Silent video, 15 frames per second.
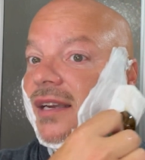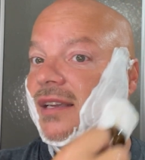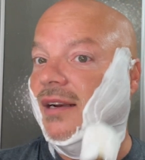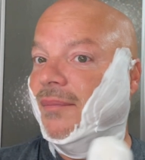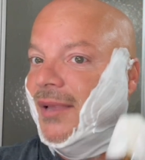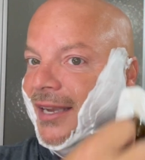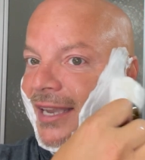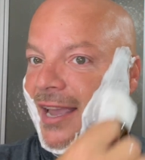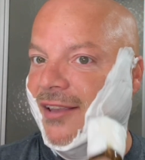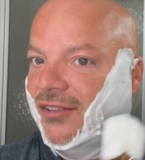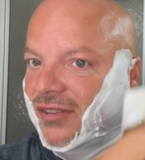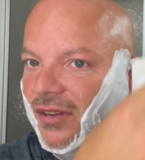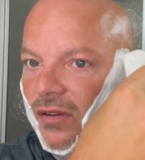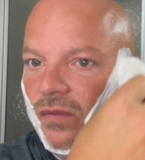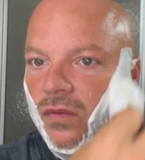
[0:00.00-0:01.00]
And I'm like,
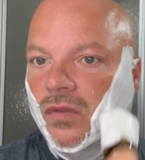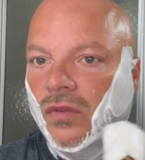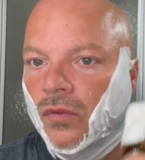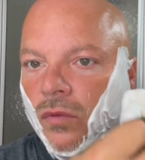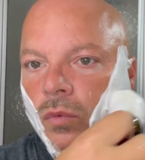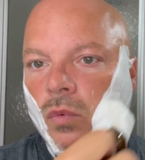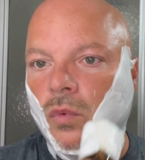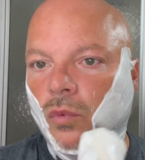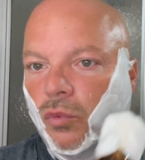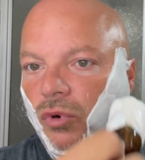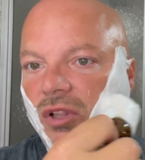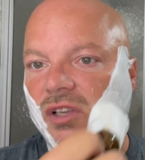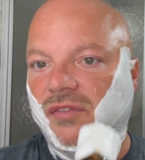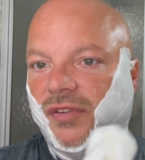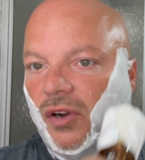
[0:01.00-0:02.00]
yes.
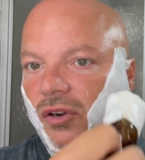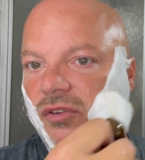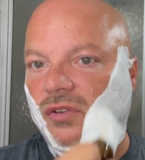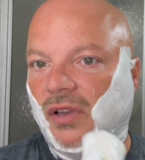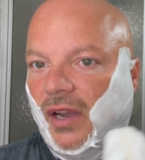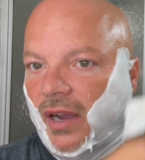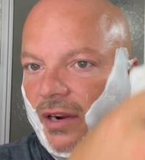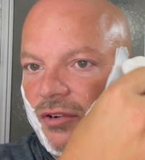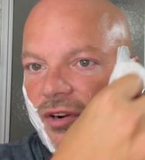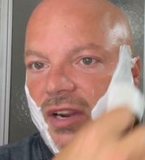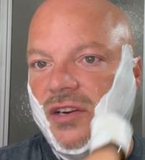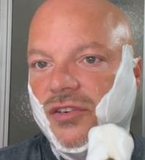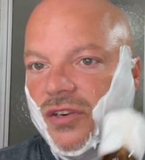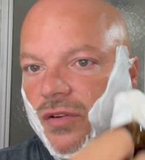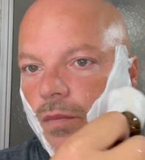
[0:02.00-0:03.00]
Really, folks,
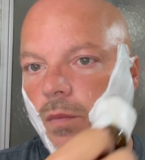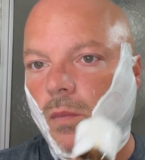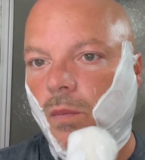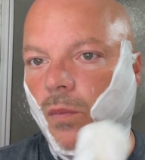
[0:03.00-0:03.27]
hydration